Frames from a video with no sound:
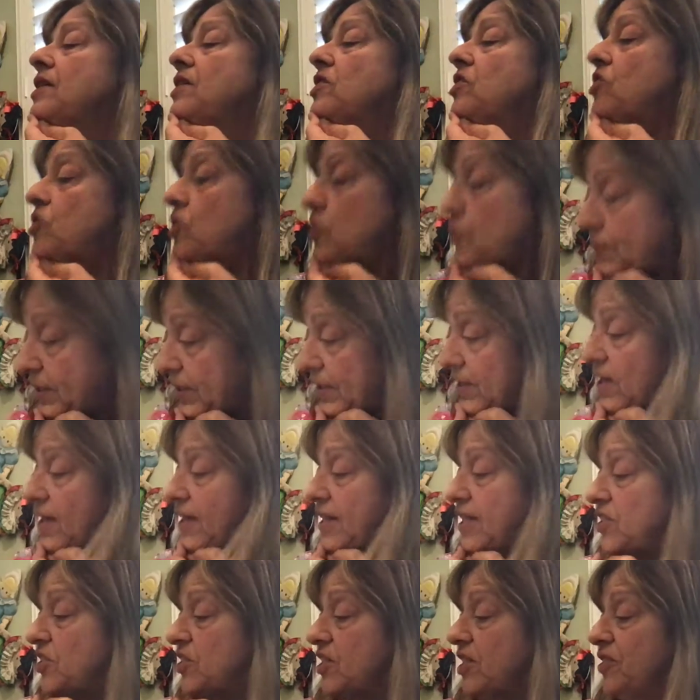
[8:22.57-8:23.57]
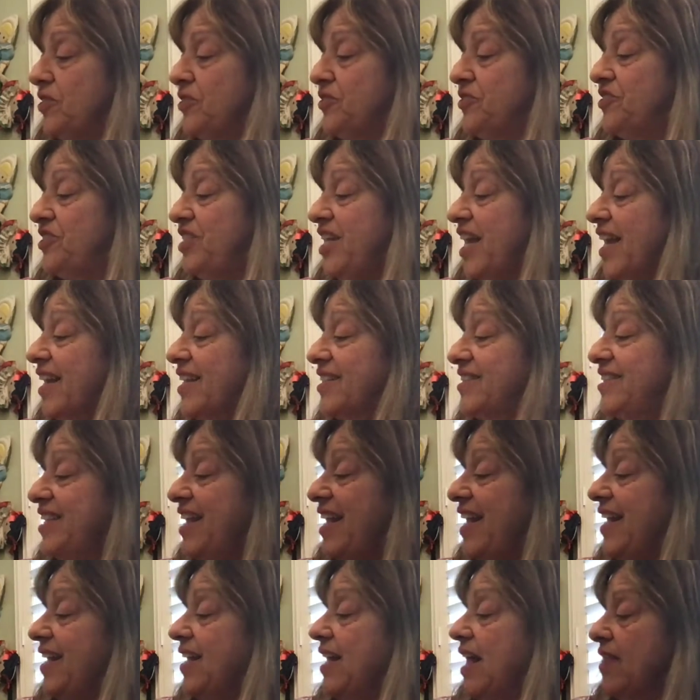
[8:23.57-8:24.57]
spit on each other's deck,
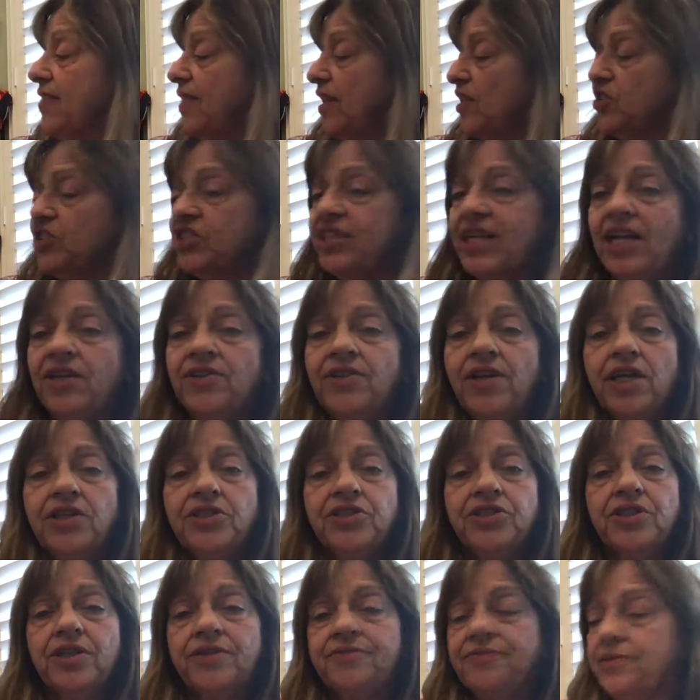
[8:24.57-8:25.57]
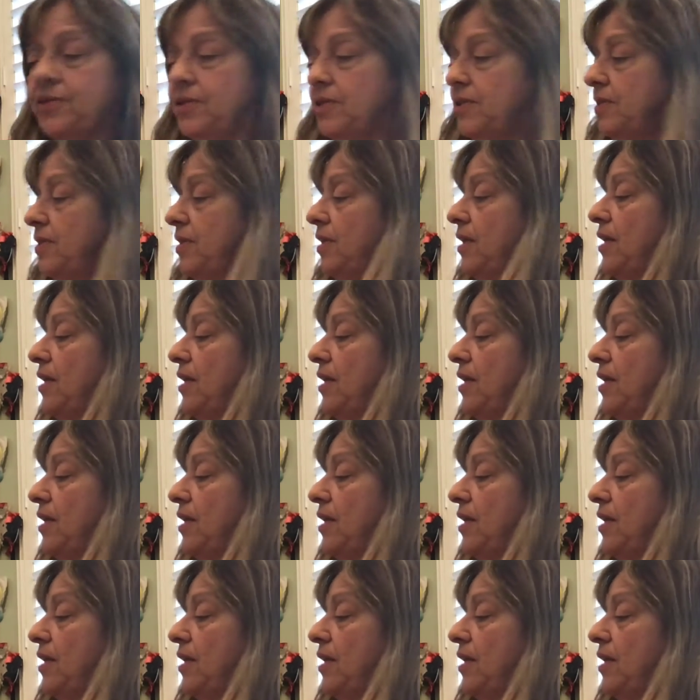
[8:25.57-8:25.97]
saying, "Thou shalt not shuffle."